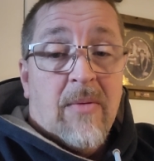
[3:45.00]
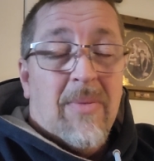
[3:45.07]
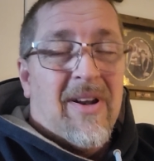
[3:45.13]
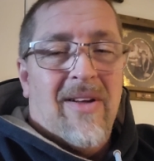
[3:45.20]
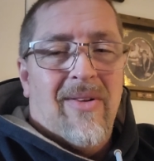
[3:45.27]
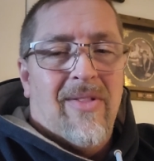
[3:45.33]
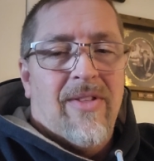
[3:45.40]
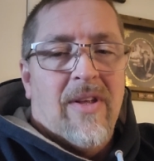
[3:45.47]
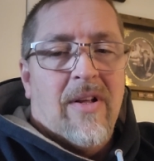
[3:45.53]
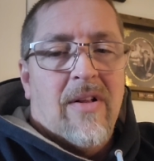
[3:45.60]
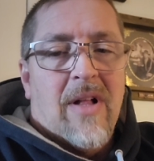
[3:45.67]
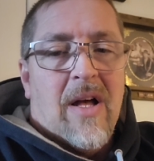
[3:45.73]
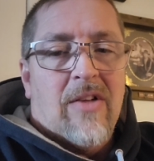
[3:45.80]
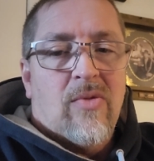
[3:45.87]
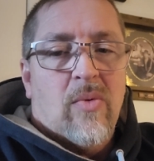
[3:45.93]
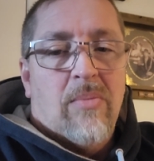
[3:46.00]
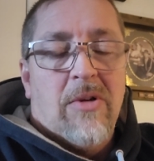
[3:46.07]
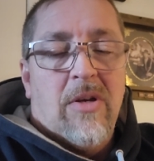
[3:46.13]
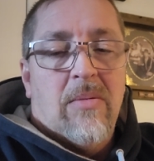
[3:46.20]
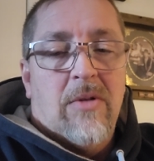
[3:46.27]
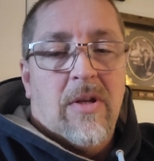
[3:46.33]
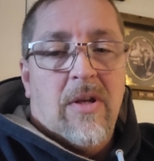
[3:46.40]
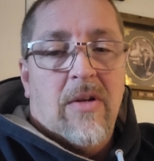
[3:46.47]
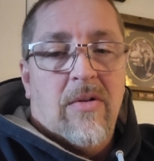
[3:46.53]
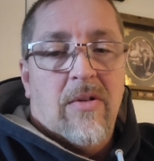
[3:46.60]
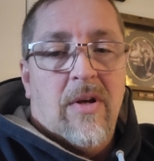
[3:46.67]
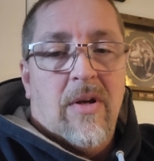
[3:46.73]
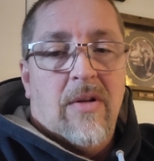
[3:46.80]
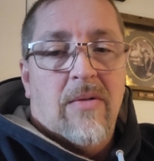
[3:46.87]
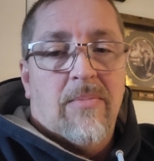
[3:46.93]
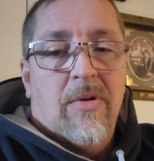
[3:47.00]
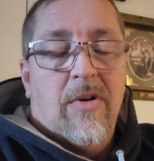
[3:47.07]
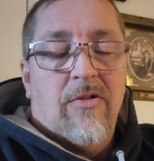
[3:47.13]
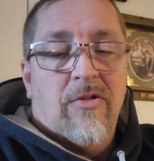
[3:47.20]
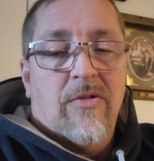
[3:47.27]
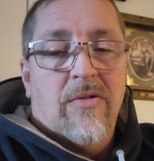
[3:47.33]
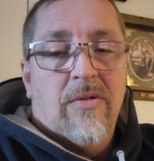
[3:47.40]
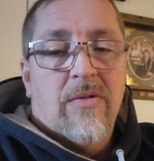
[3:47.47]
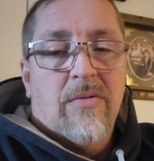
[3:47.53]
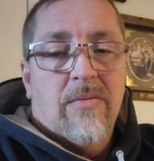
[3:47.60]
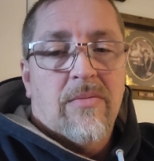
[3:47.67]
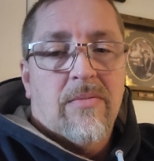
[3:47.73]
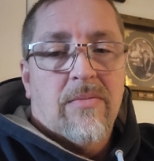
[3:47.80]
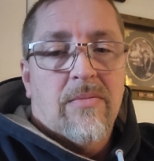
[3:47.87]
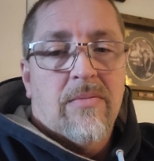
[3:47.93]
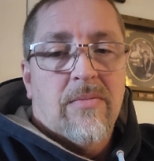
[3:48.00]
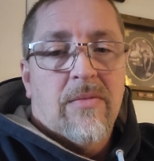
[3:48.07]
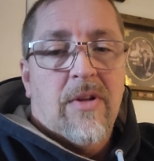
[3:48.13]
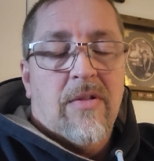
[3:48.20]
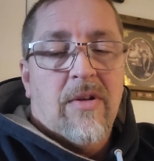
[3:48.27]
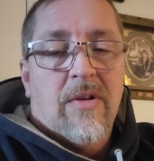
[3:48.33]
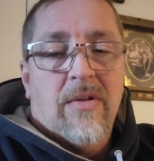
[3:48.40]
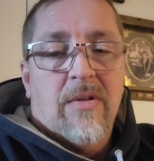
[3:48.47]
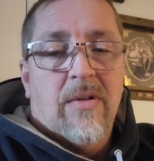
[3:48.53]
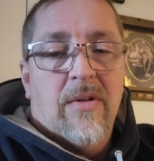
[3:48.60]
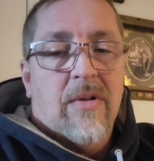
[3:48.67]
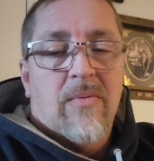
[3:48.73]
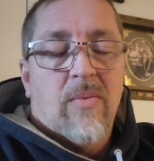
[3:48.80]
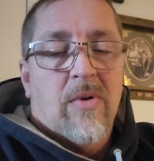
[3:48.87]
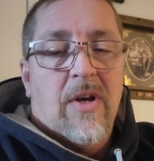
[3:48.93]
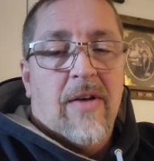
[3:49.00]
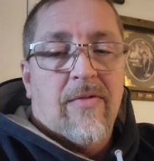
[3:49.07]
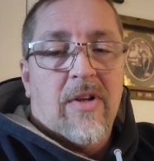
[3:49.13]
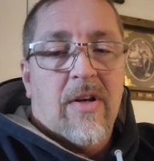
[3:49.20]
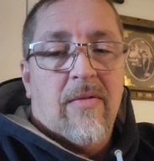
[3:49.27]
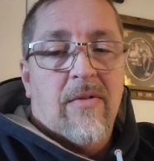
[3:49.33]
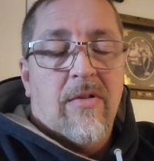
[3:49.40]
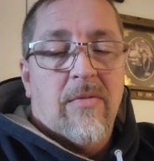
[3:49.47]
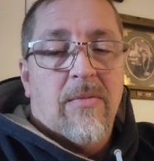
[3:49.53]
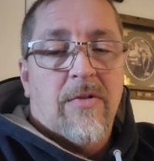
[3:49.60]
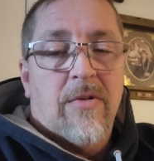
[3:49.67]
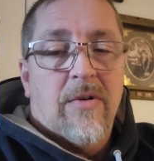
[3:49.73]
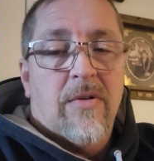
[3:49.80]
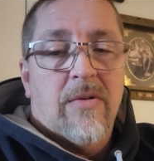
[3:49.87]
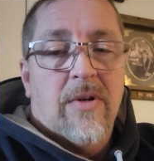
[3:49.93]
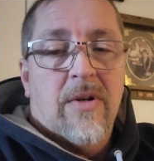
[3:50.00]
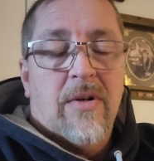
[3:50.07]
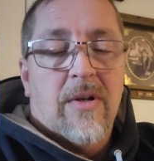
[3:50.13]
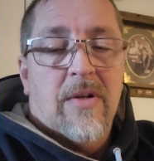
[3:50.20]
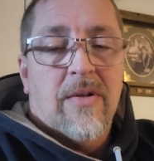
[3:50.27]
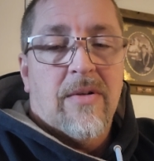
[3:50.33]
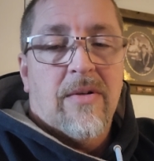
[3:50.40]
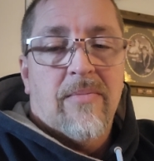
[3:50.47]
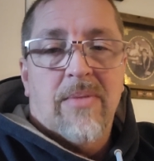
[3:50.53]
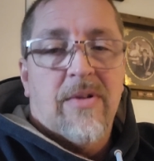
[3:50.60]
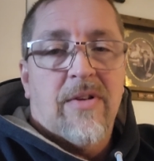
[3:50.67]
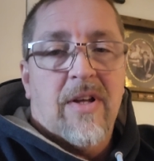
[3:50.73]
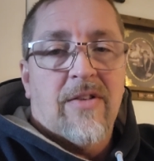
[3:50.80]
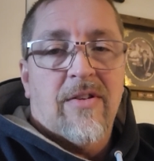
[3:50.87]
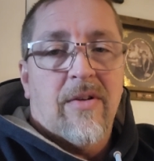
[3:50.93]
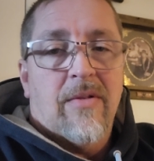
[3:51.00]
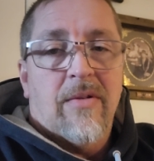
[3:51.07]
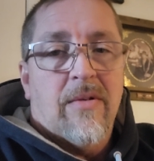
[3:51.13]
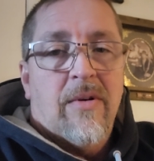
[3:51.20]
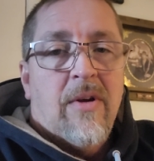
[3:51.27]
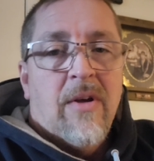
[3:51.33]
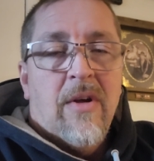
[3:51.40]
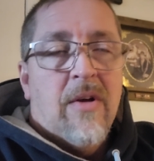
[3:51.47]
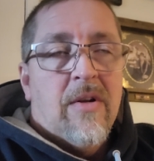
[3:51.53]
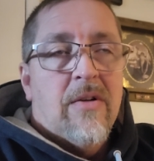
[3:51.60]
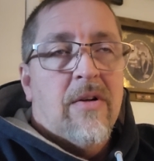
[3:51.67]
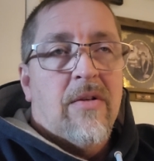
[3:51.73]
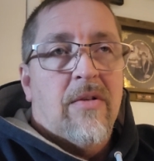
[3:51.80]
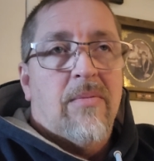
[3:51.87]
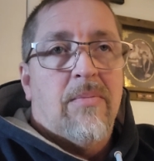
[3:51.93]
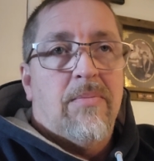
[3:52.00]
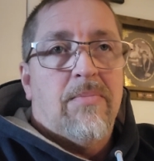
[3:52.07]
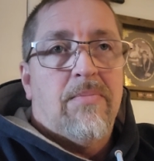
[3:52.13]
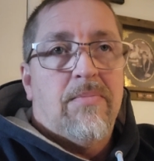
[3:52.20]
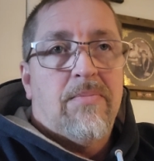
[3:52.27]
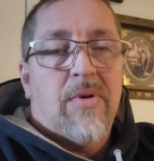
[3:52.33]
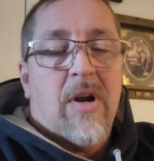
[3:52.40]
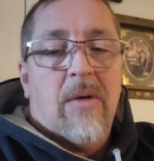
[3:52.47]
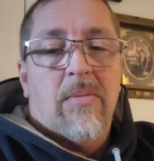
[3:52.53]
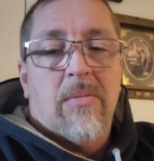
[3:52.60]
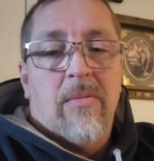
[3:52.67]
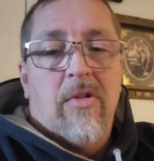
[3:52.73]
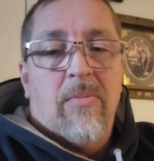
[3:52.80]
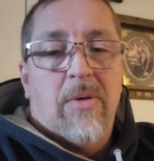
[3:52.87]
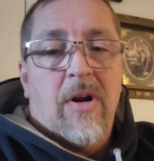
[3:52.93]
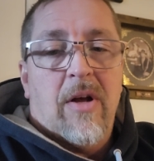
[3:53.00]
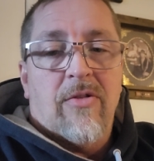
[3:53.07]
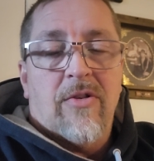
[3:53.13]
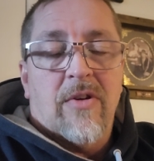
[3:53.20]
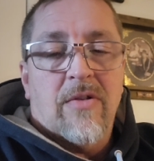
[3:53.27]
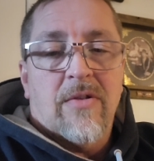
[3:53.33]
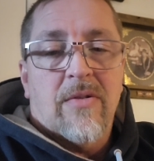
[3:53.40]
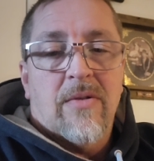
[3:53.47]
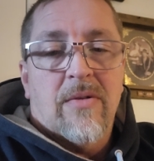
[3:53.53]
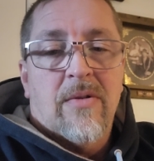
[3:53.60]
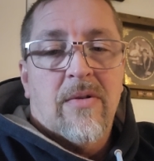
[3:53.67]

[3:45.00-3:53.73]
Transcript: But I don't think glass will be able to handle that pressure. I think that we'll have to have another material. But that's another problem with the project.